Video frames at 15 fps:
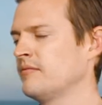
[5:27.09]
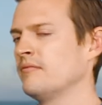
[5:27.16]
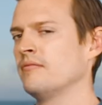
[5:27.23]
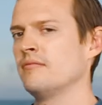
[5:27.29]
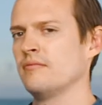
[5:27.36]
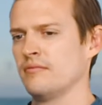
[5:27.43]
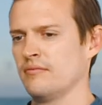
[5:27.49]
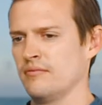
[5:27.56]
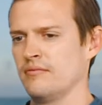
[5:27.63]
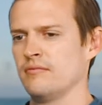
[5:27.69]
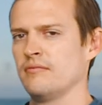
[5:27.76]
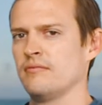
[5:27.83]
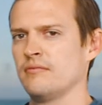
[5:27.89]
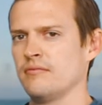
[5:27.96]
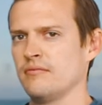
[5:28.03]

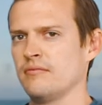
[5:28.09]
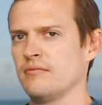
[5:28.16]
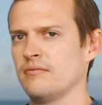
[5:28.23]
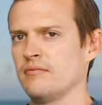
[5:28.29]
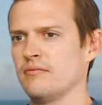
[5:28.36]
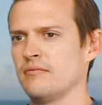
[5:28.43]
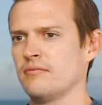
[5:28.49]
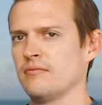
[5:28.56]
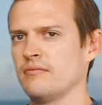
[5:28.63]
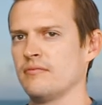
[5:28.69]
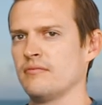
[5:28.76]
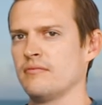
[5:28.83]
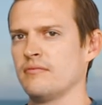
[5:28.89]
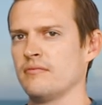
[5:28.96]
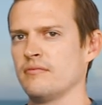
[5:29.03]

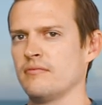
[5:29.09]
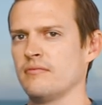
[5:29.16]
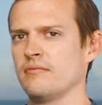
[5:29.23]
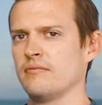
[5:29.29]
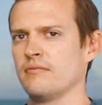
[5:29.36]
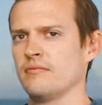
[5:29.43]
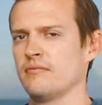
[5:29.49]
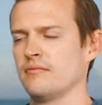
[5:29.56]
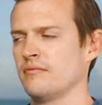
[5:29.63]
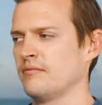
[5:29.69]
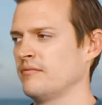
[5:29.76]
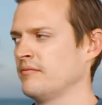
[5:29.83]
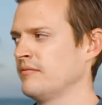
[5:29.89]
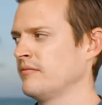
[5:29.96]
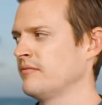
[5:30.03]

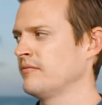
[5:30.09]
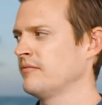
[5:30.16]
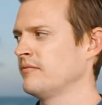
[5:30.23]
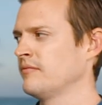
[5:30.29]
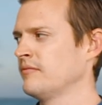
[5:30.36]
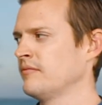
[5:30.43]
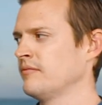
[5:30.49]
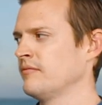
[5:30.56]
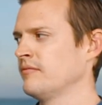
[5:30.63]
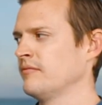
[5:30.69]
[no speech]